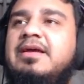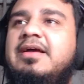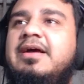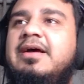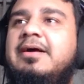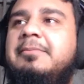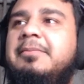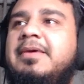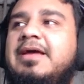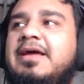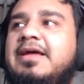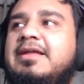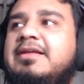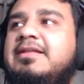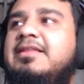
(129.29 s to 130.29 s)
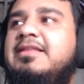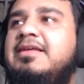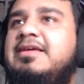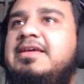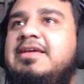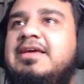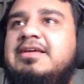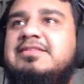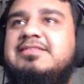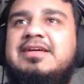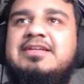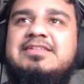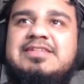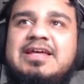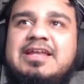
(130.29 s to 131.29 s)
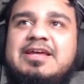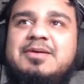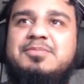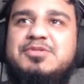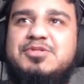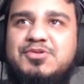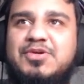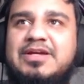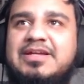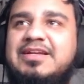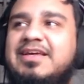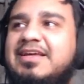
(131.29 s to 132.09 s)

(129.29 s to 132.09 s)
and he is kind of standing up straight.